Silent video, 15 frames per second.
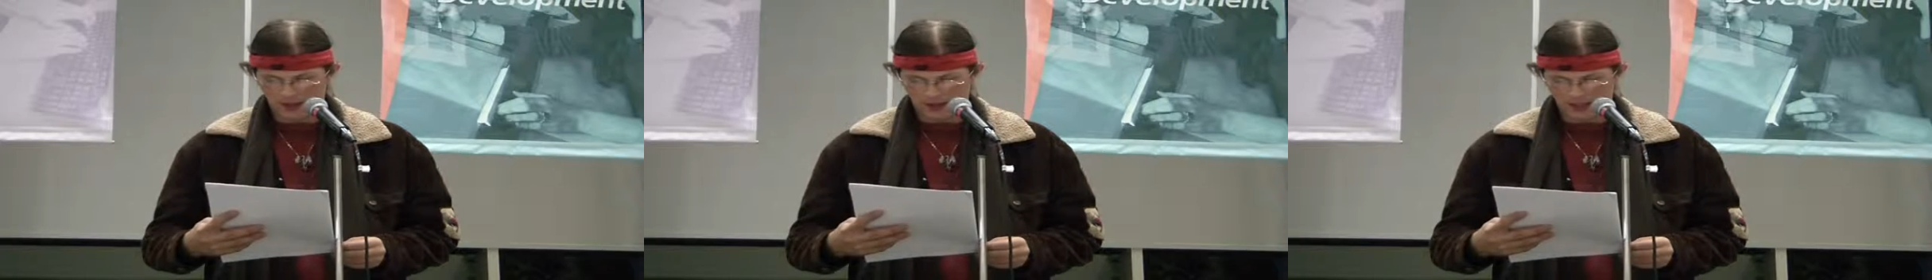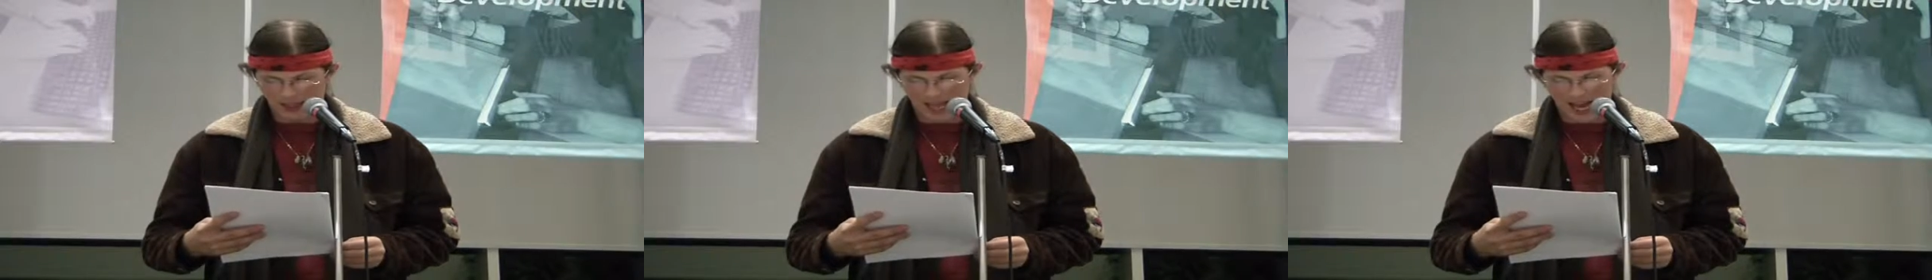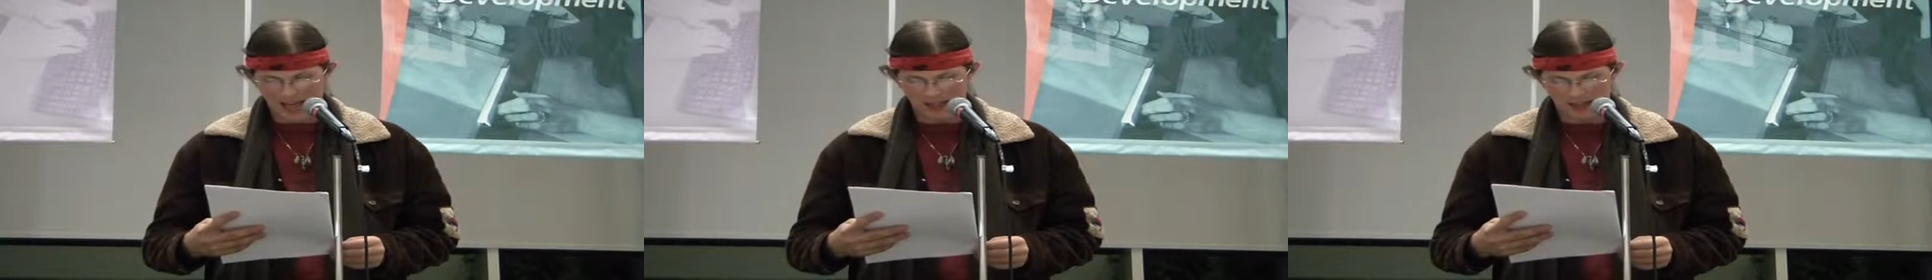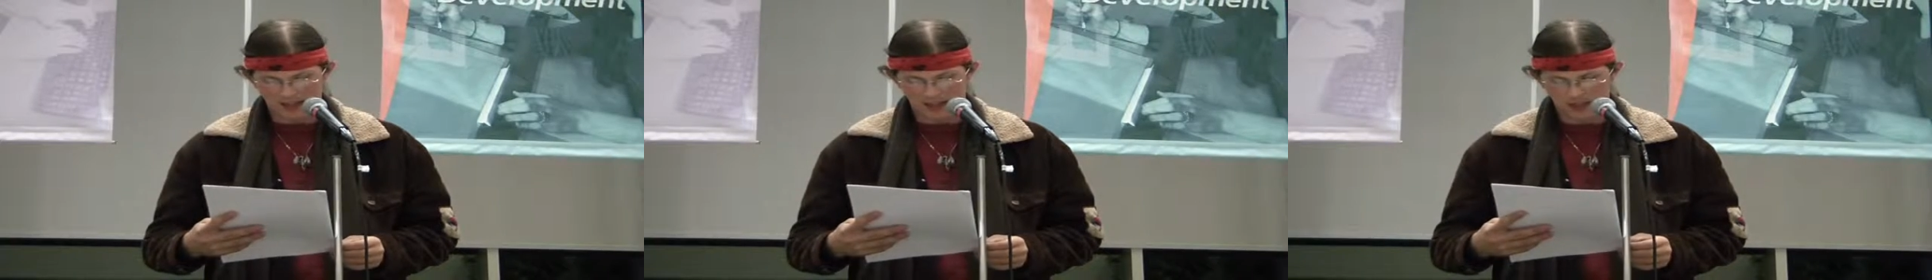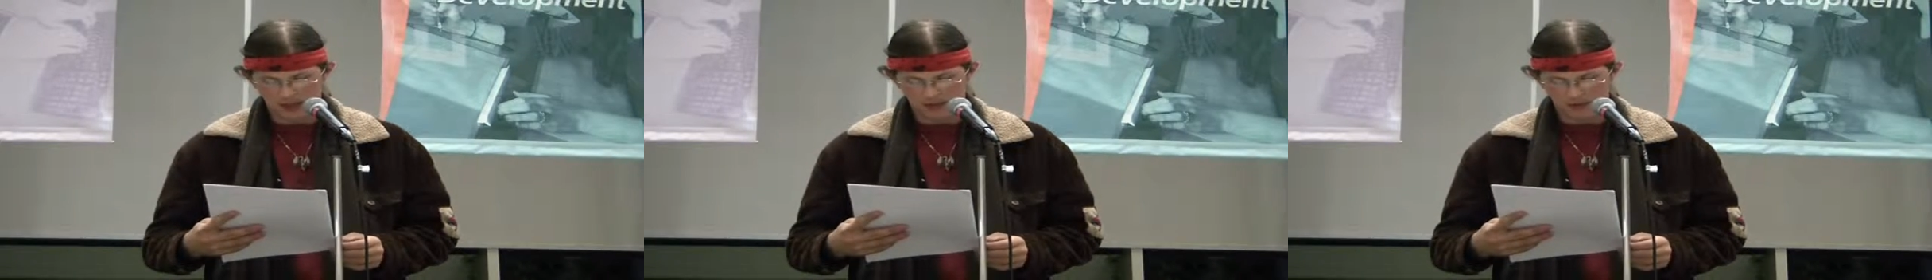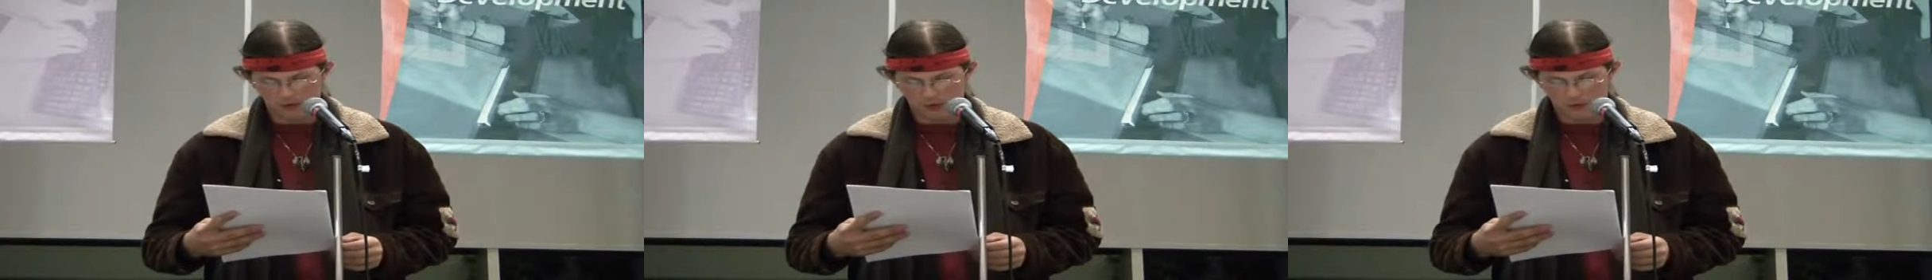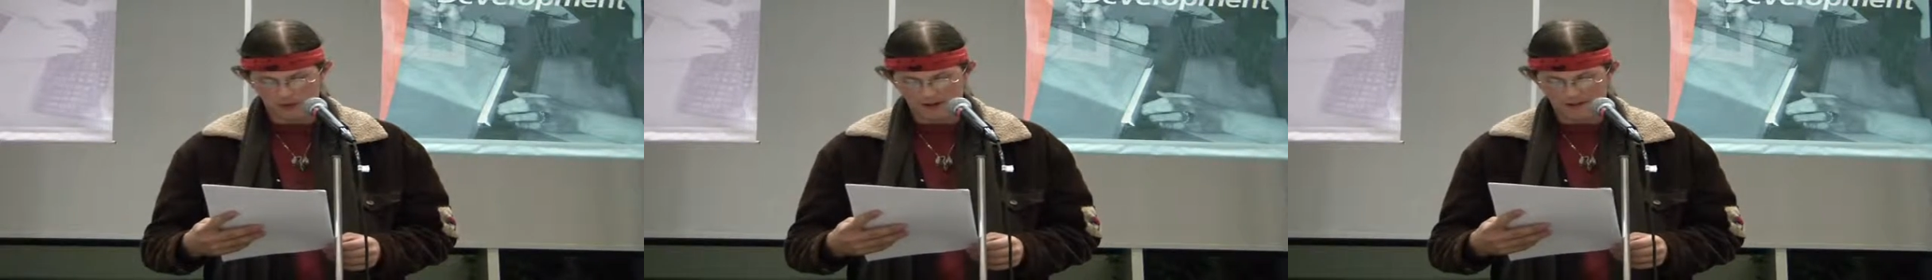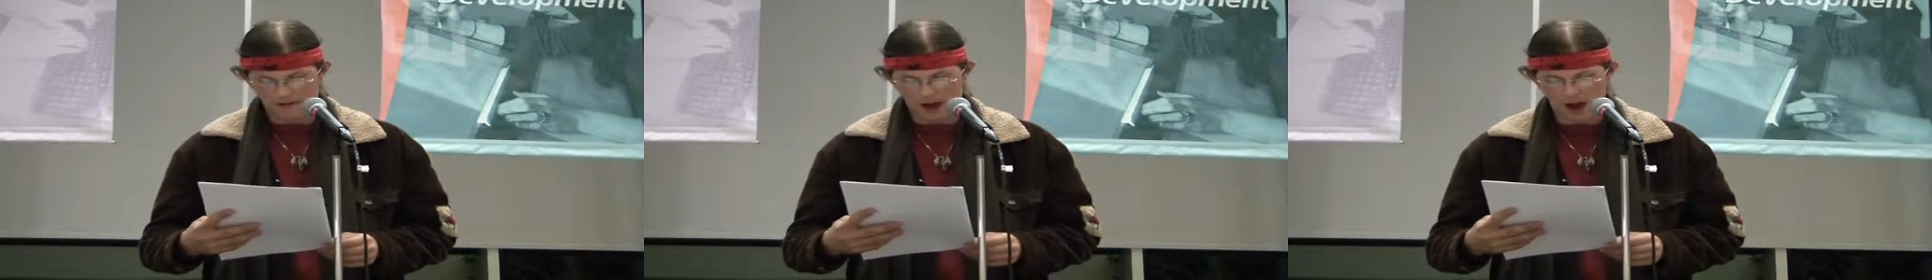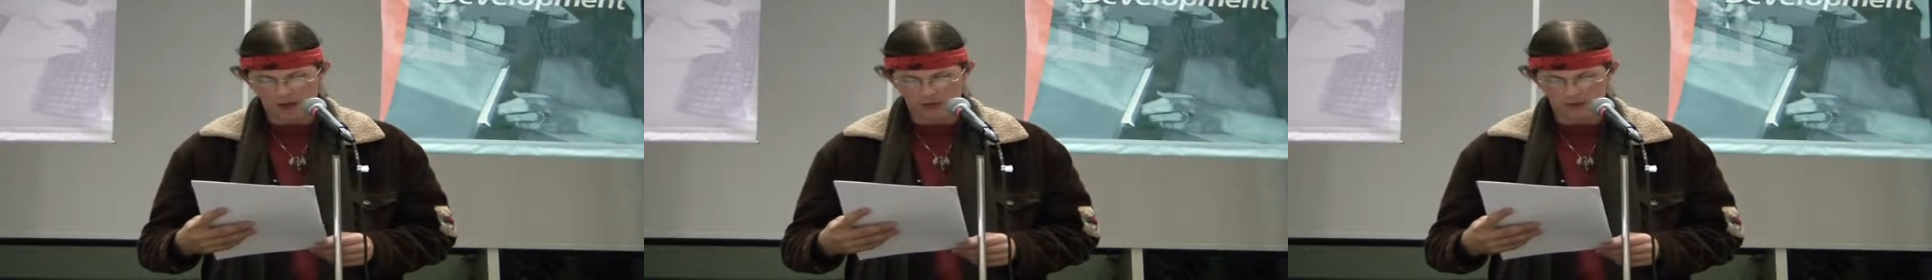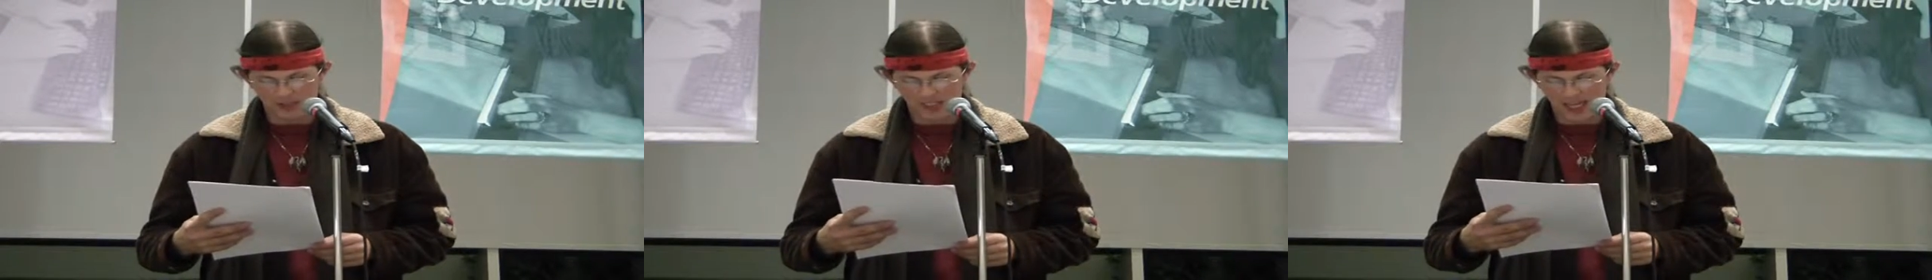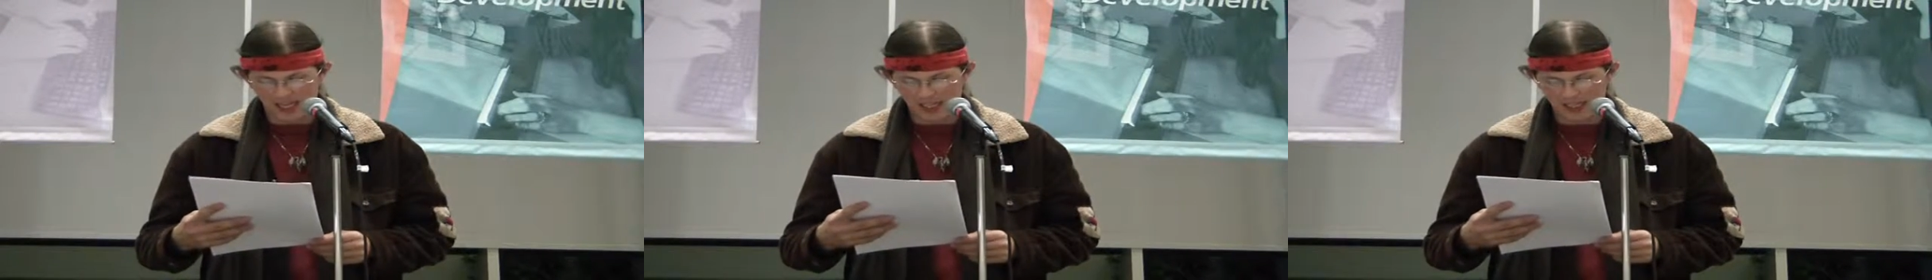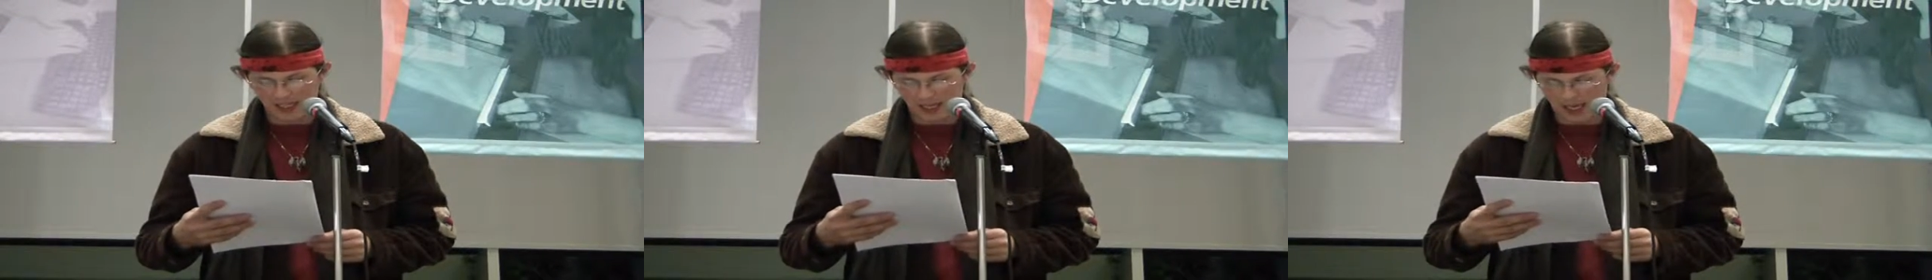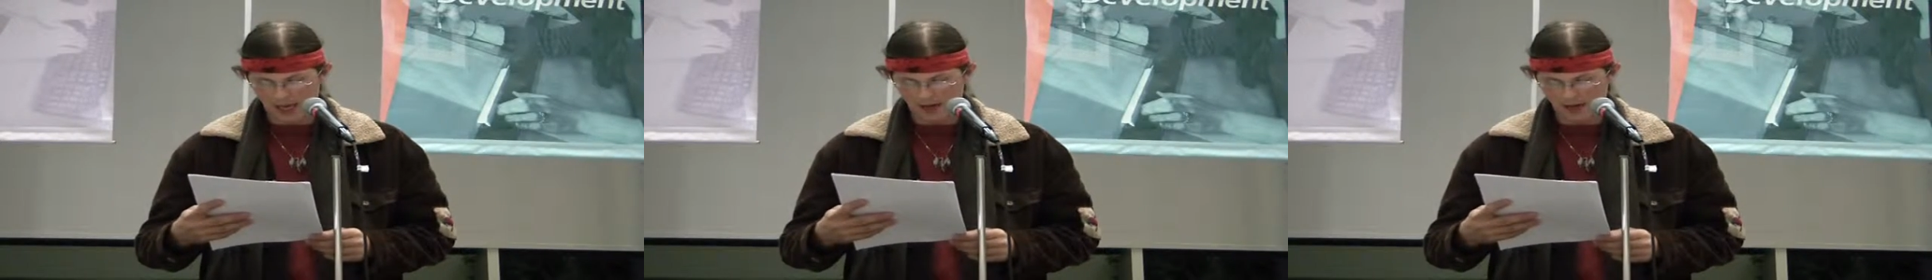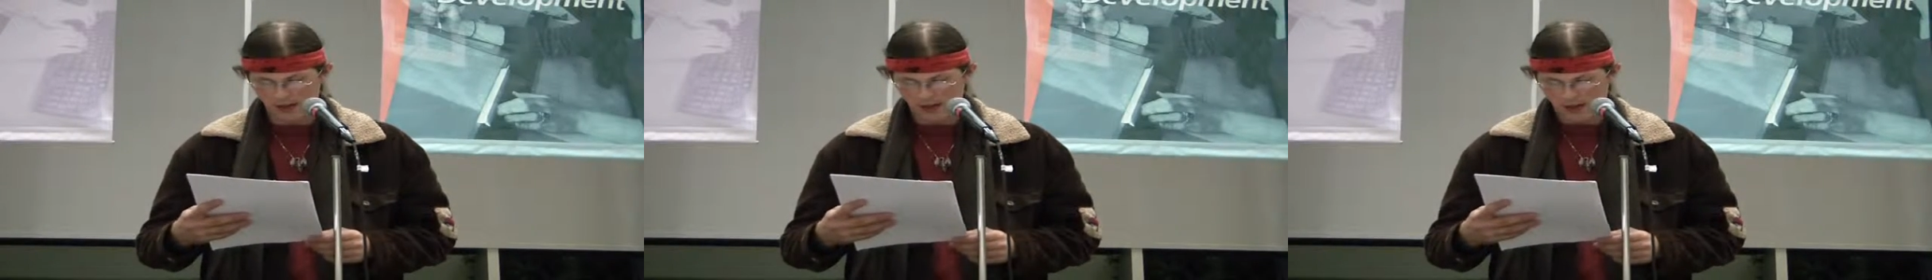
glass in the other room, and Father was yelling again.